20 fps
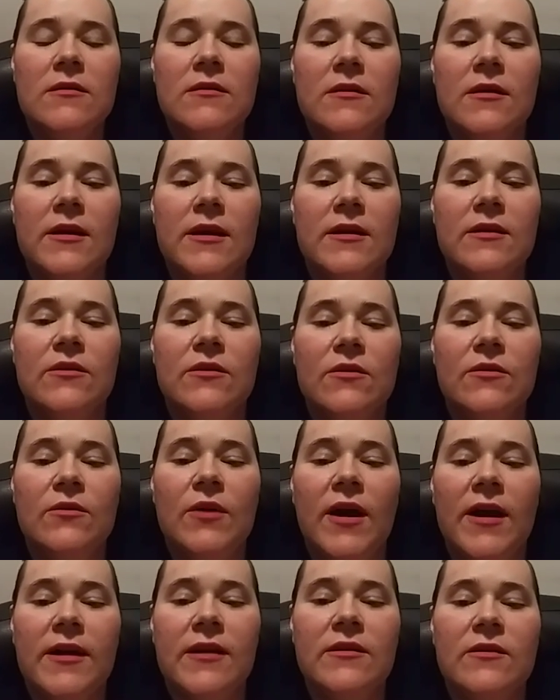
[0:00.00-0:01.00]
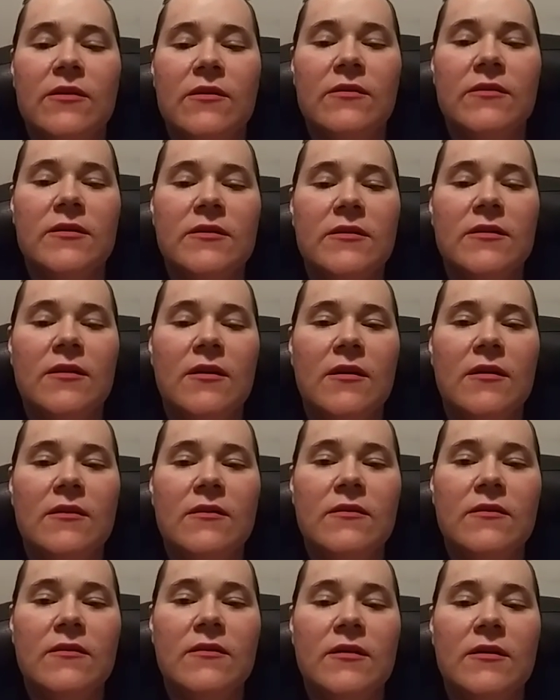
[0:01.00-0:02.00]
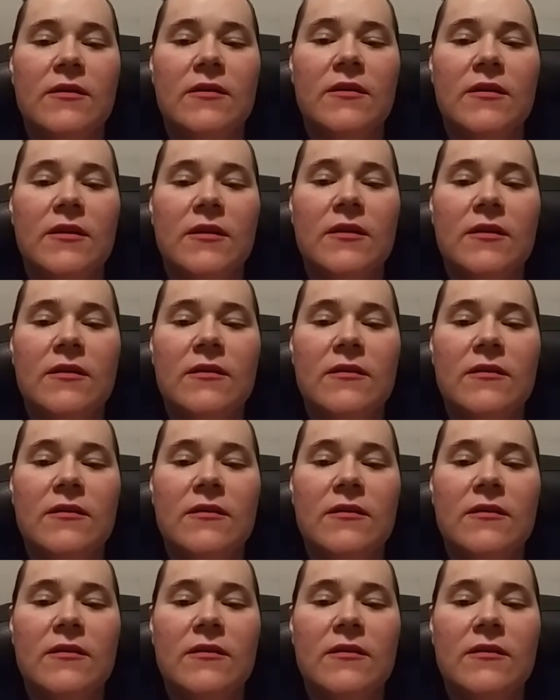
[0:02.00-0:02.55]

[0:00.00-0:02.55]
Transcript: I can turn this off, I think.